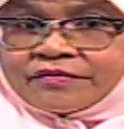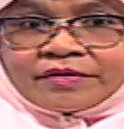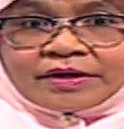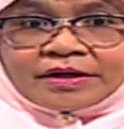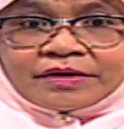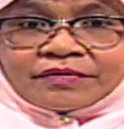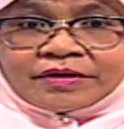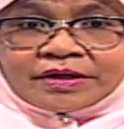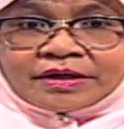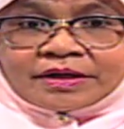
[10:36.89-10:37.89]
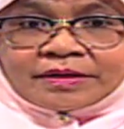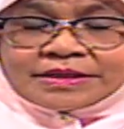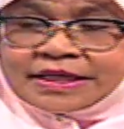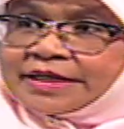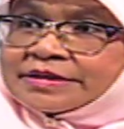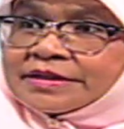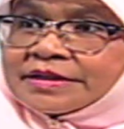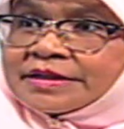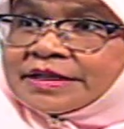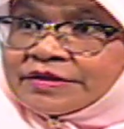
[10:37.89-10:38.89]
uh, with the F C S
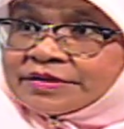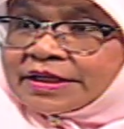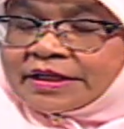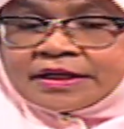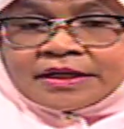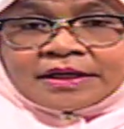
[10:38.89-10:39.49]
uh, Housing